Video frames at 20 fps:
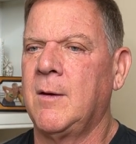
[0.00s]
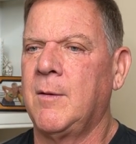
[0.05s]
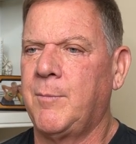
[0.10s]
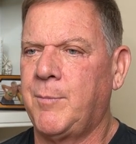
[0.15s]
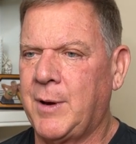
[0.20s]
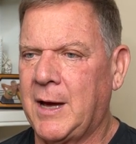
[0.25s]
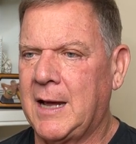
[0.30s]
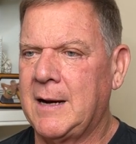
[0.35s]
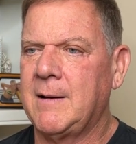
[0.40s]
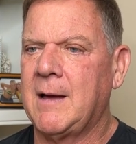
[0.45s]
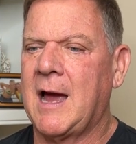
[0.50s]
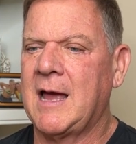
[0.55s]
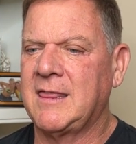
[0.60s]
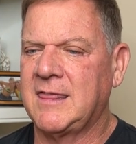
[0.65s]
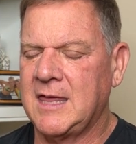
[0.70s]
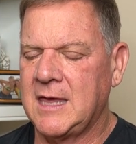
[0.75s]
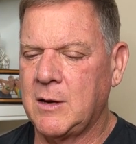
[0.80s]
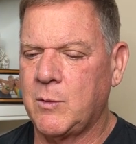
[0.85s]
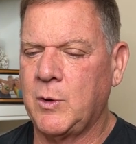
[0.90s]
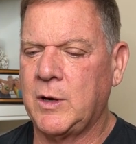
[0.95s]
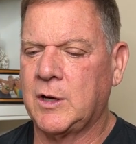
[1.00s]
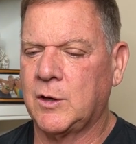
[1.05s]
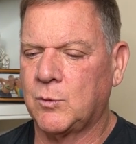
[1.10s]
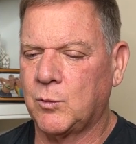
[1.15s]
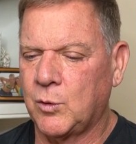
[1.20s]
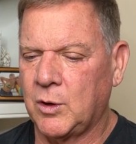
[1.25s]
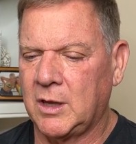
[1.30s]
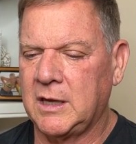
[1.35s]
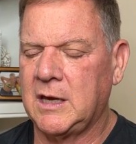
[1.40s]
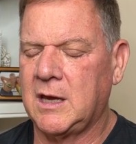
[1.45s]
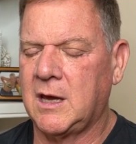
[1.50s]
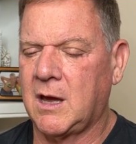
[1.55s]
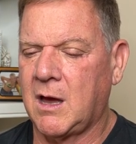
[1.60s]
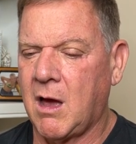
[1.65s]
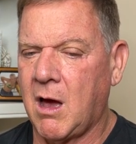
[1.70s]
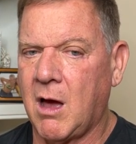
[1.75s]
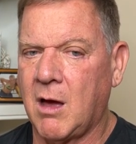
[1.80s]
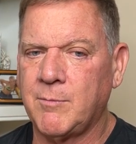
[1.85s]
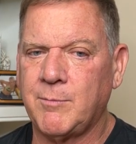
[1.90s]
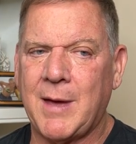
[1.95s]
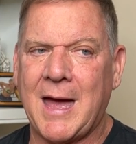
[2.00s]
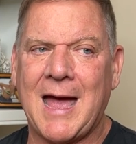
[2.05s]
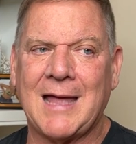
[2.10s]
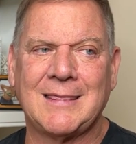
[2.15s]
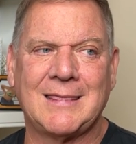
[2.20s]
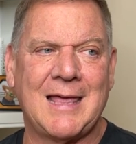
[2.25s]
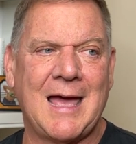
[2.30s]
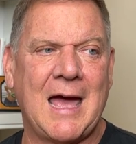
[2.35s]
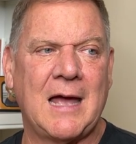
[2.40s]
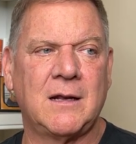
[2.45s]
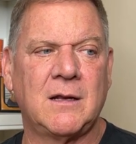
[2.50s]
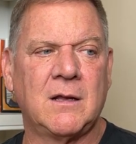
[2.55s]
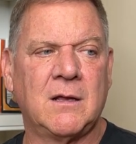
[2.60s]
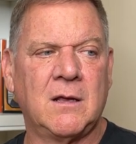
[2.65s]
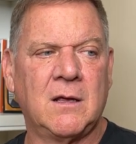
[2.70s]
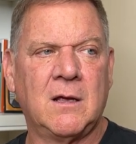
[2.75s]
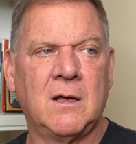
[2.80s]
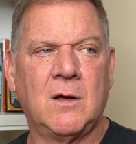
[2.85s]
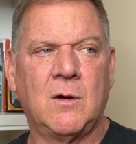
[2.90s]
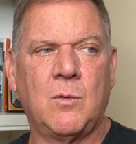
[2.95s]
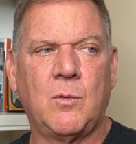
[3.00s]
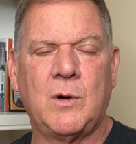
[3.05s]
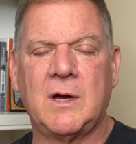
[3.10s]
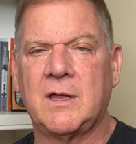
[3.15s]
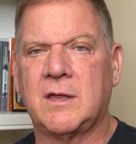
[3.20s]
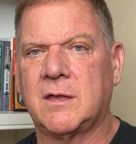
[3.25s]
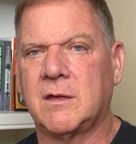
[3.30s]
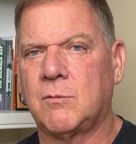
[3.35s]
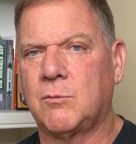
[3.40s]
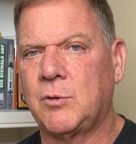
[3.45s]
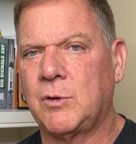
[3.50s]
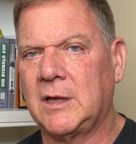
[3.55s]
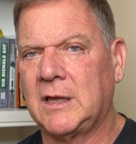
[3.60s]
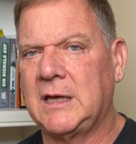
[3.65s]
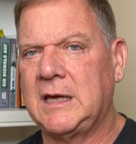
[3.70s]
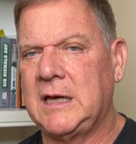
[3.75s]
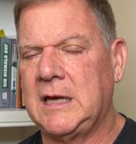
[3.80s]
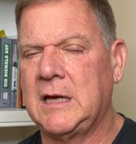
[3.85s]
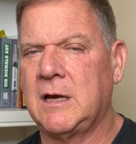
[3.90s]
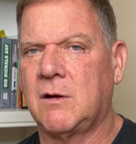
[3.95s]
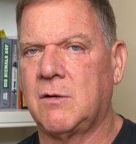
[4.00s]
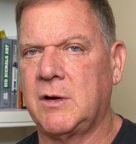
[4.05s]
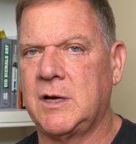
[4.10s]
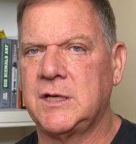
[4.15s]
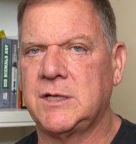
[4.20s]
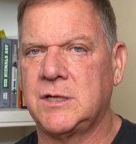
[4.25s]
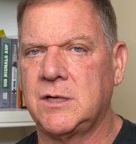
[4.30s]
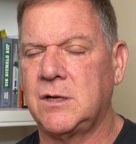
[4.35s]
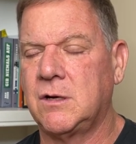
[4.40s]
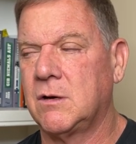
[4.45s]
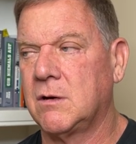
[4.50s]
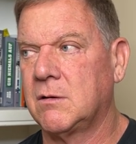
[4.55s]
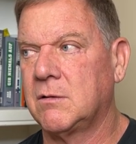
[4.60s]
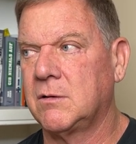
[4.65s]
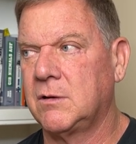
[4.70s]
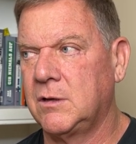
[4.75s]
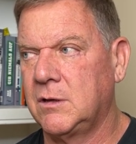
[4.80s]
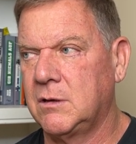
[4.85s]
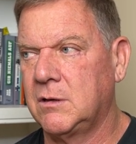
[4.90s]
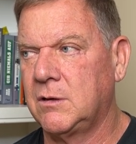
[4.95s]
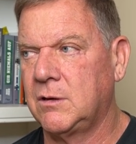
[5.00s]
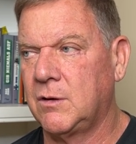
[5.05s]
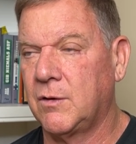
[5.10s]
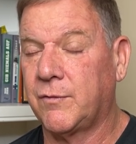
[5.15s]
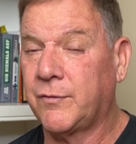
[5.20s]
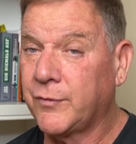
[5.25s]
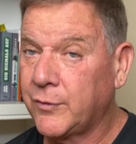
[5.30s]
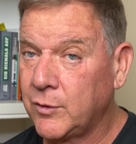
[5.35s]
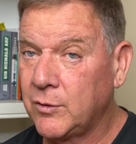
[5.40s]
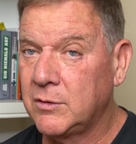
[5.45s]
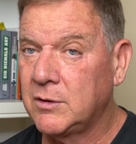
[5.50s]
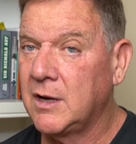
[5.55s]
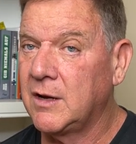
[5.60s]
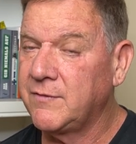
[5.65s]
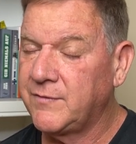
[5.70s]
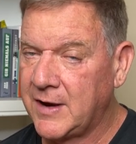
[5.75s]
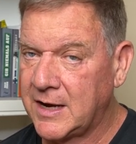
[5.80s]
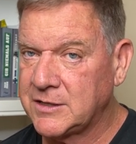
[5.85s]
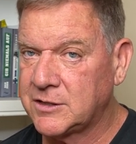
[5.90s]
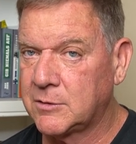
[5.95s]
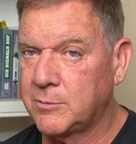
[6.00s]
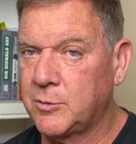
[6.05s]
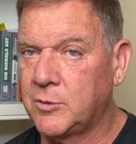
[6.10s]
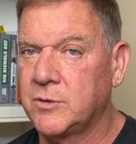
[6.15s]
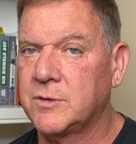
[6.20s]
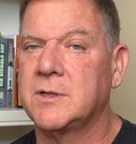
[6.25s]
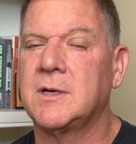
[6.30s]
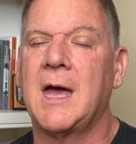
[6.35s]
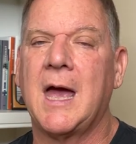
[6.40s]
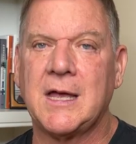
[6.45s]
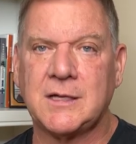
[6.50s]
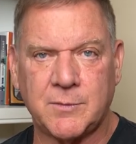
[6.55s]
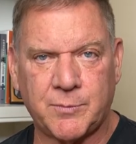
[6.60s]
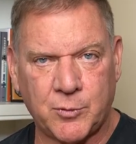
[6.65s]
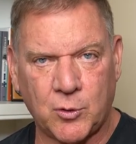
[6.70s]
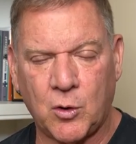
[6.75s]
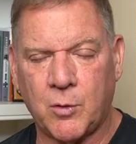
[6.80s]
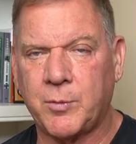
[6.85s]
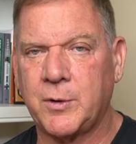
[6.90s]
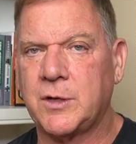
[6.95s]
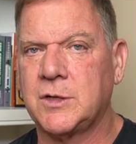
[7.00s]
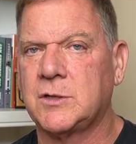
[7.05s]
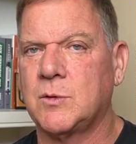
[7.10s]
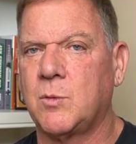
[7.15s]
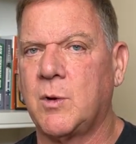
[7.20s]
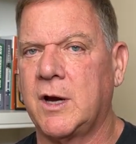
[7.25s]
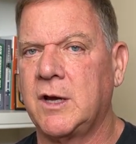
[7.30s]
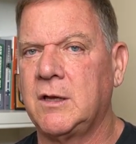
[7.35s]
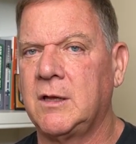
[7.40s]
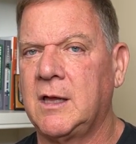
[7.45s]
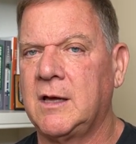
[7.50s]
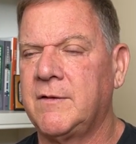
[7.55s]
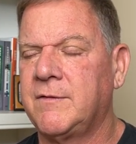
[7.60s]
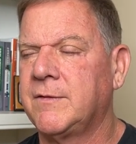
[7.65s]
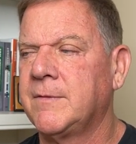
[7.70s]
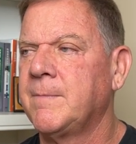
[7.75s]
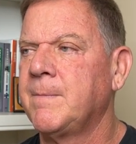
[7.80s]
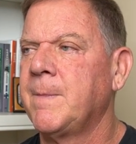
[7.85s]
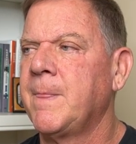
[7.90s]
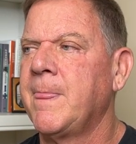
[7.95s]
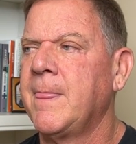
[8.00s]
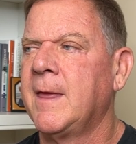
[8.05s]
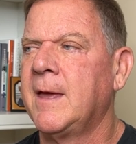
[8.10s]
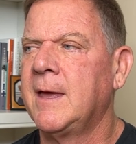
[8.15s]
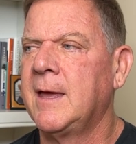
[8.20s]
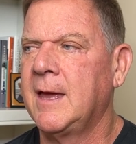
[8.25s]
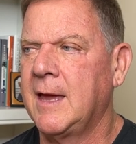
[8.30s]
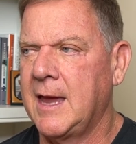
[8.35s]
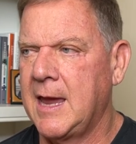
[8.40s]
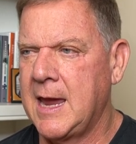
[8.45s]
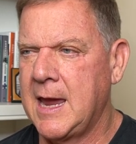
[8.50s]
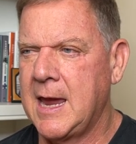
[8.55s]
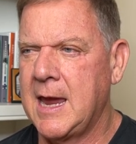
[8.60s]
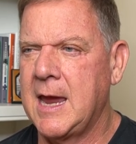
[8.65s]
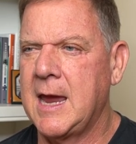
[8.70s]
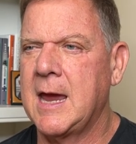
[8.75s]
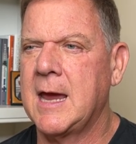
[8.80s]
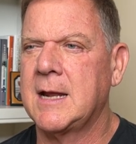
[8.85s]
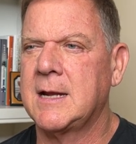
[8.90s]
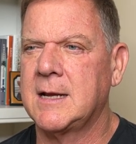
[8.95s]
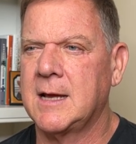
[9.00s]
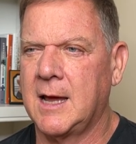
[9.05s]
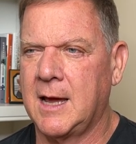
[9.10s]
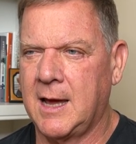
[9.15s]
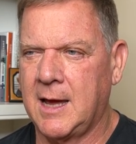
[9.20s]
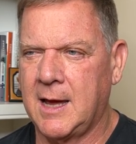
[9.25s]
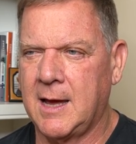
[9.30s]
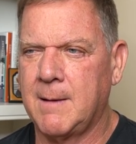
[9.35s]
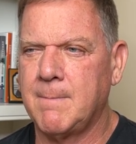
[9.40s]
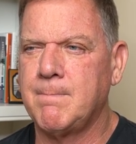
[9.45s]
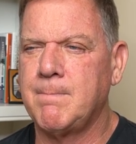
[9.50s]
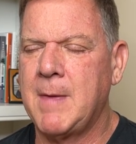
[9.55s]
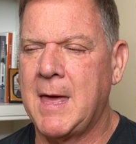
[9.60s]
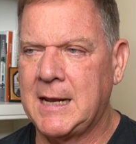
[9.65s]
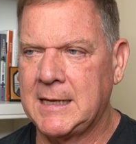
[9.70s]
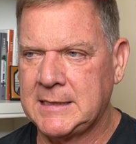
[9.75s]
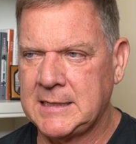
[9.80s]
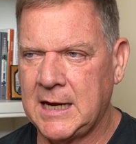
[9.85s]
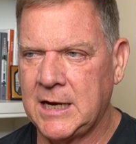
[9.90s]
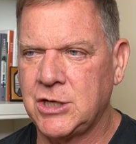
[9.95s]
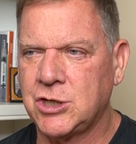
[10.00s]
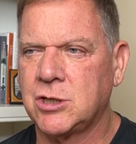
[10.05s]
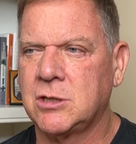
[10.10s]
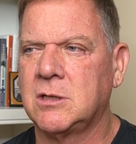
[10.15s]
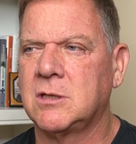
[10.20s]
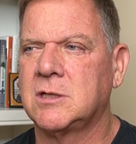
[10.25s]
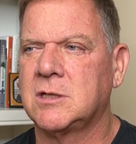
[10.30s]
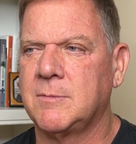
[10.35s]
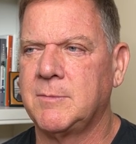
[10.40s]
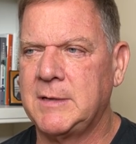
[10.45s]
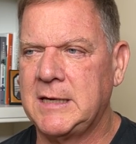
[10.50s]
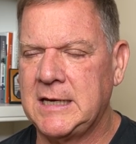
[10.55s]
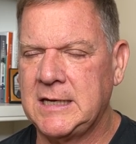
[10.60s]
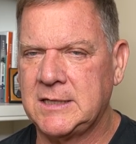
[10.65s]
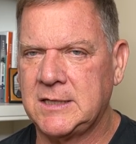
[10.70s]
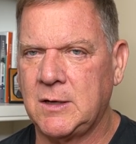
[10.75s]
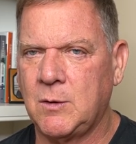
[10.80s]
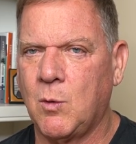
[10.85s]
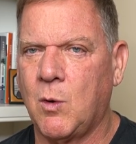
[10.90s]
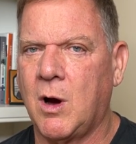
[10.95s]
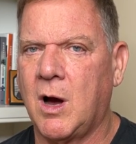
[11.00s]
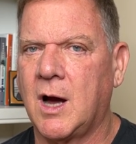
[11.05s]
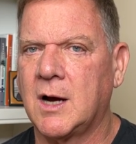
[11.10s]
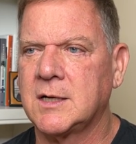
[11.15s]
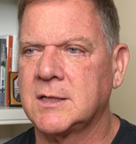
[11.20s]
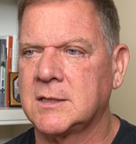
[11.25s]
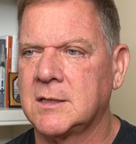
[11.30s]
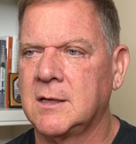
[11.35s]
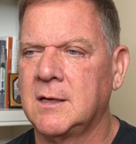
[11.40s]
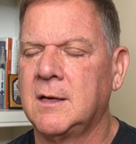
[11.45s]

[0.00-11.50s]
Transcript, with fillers: But I think we can really combat that with really increasing your, your fruit and vegetables as appropriate to where you live, and uh, meditation, some easy walks,